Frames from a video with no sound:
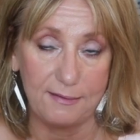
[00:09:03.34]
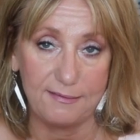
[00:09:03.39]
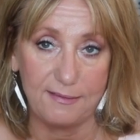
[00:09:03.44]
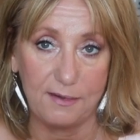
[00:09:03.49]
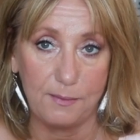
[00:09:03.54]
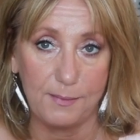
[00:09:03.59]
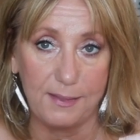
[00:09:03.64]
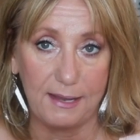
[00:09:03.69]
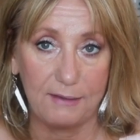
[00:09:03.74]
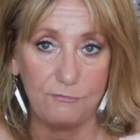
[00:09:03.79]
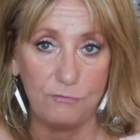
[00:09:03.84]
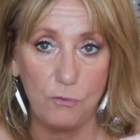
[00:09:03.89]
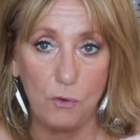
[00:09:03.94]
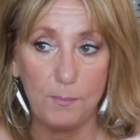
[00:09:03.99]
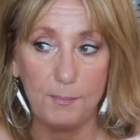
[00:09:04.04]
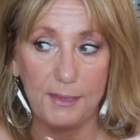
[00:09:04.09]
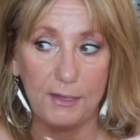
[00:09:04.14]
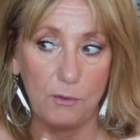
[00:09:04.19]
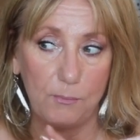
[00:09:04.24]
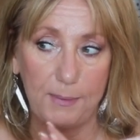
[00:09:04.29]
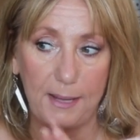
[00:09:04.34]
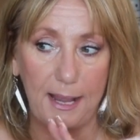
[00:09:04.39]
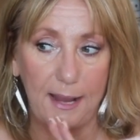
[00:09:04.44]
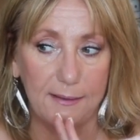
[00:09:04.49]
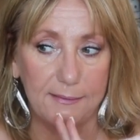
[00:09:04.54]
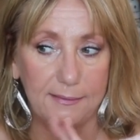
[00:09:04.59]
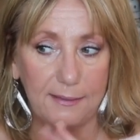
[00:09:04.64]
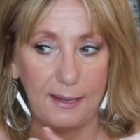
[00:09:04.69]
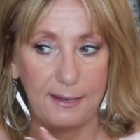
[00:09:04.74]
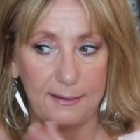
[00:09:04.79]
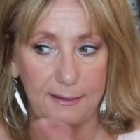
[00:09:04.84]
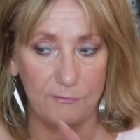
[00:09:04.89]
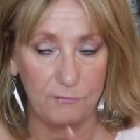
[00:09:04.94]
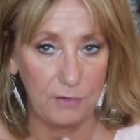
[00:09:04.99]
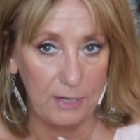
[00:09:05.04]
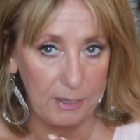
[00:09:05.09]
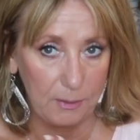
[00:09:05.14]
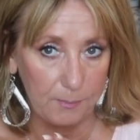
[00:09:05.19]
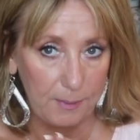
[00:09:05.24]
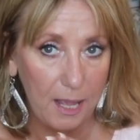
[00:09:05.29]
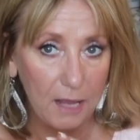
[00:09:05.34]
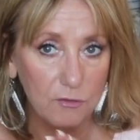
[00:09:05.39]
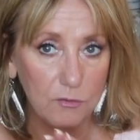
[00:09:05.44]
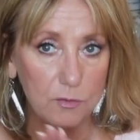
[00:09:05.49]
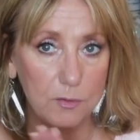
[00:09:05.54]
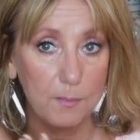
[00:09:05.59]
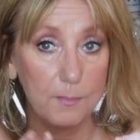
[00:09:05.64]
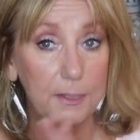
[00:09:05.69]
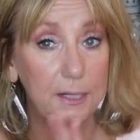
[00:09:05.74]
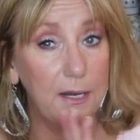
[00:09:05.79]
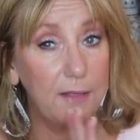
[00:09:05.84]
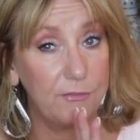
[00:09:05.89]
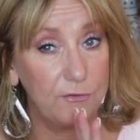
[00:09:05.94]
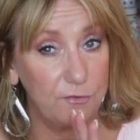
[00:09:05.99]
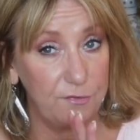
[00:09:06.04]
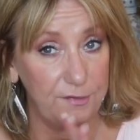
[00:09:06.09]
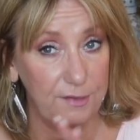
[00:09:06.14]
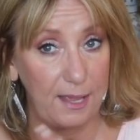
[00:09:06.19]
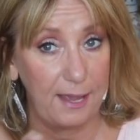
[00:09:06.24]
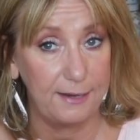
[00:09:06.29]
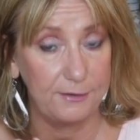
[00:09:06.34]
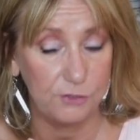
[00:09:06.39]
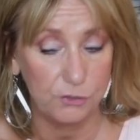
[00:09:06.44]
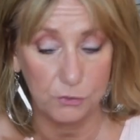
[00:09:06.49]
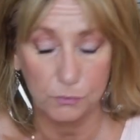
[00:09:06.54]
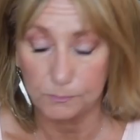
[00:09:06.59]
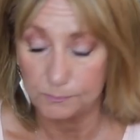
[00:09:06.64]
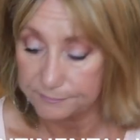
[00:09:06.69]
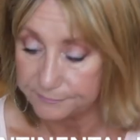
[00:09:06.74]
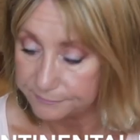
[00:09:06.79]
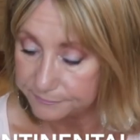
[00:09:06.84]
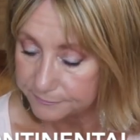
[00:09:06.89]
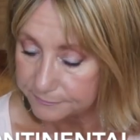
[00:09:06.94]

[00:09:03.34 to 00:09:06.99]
I send them that form letter back, I never hear back from them, and others I do.